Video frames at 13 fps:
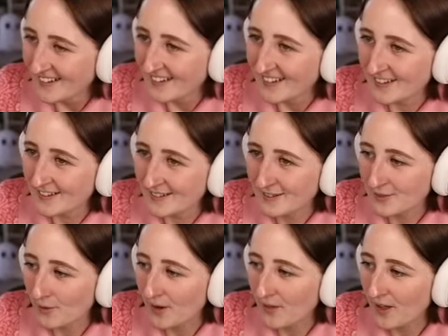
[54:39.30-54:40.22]
Good
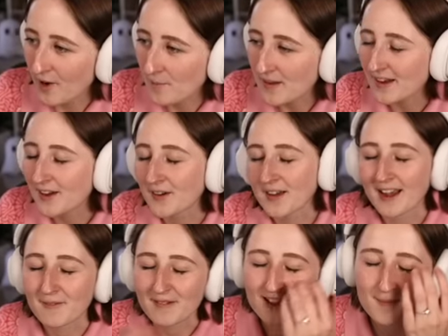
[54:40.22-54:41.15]
soil, homie. Okay,
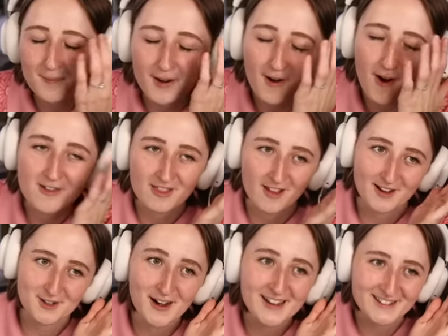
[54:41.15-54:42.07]
we can put all the laundries